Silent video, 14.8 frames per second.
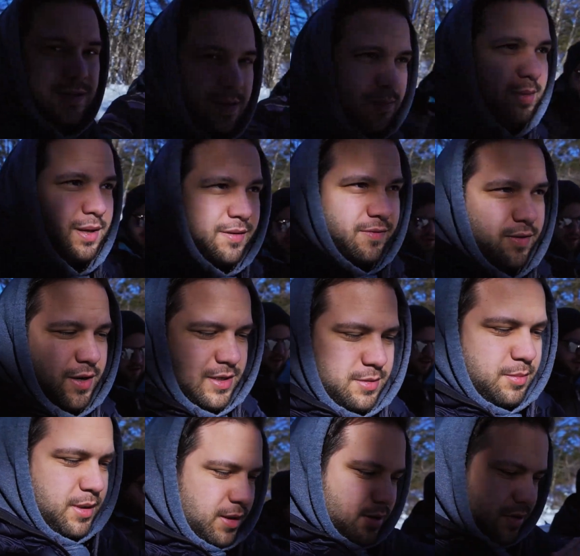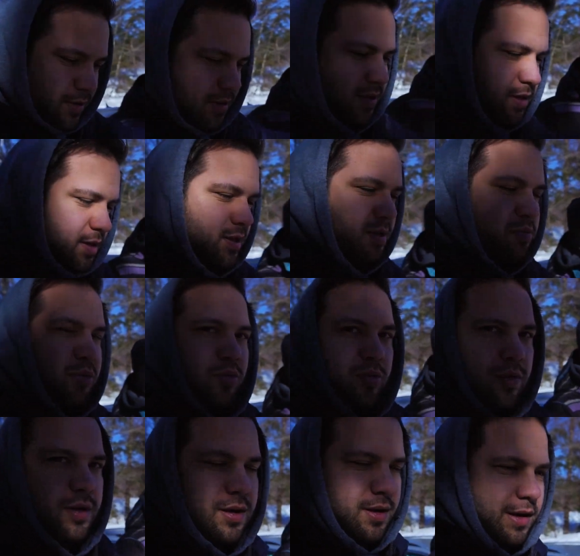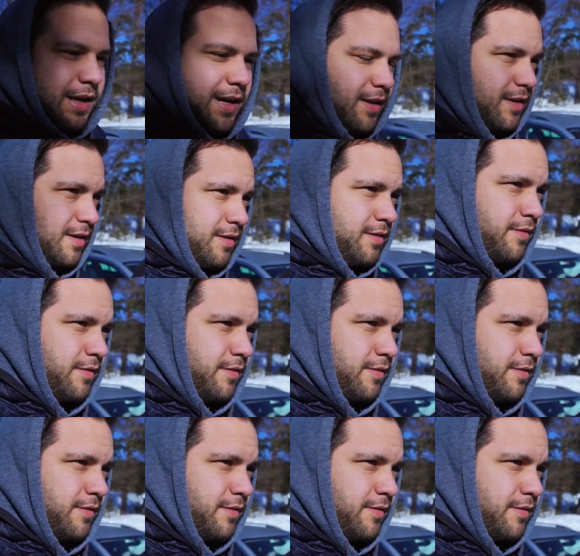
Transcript: Something fresh, something to spoon-like